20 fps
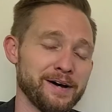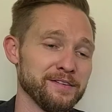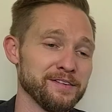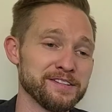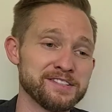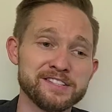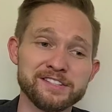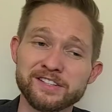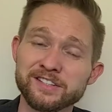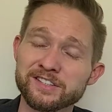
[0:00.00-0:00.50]

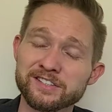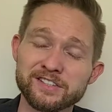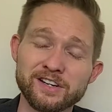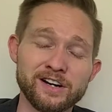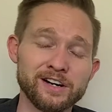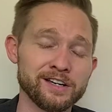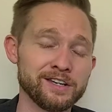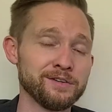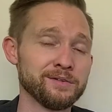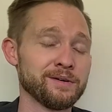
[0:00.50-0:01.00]
listen to the
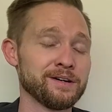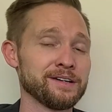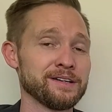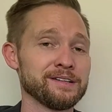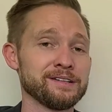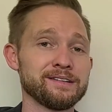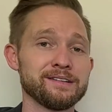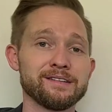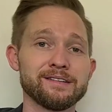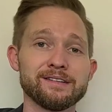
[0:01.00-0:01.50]
song you want
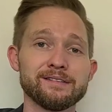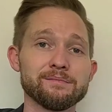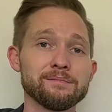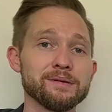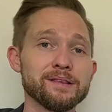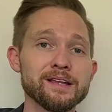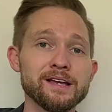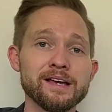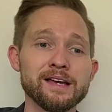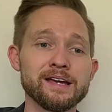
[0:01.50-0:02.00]
to
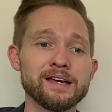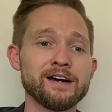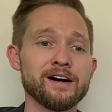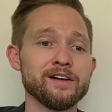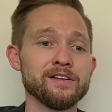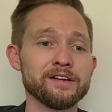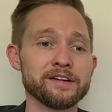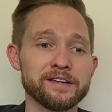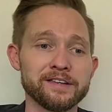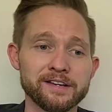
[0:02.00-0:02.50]
play, I'll
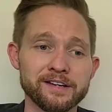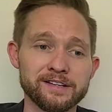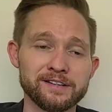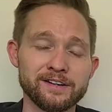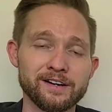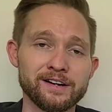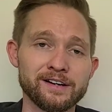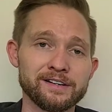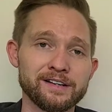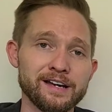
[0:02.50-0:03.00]
look at the
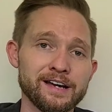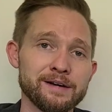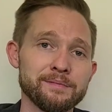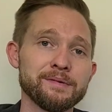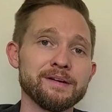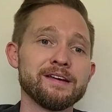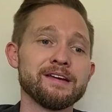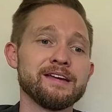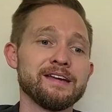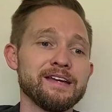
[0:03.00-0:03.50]
guitar tab
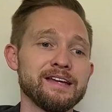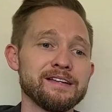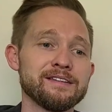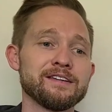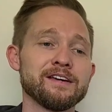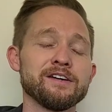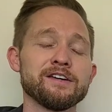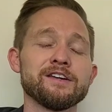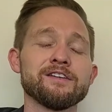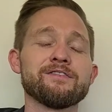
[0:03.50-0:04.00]
and
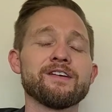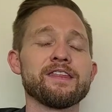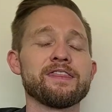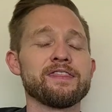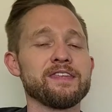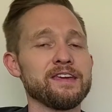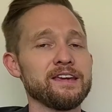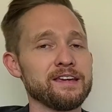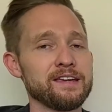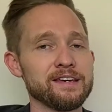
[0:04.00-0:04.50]
tell you if I
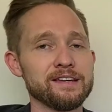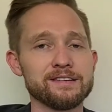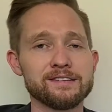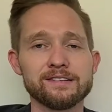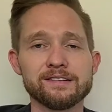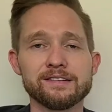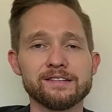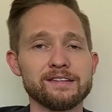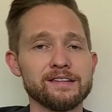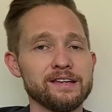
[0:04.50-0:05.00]
think
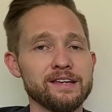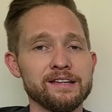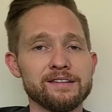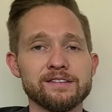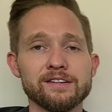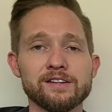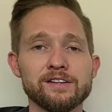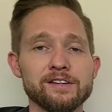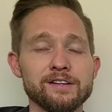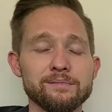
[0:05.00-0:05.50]
it's
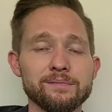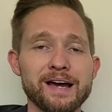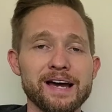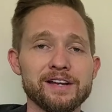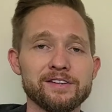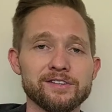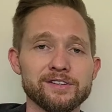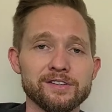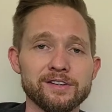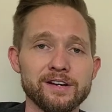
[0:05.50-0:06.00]
a good
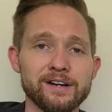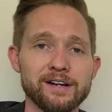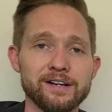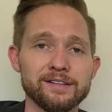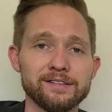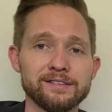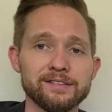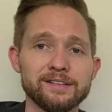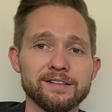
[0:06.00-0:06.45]
match or not.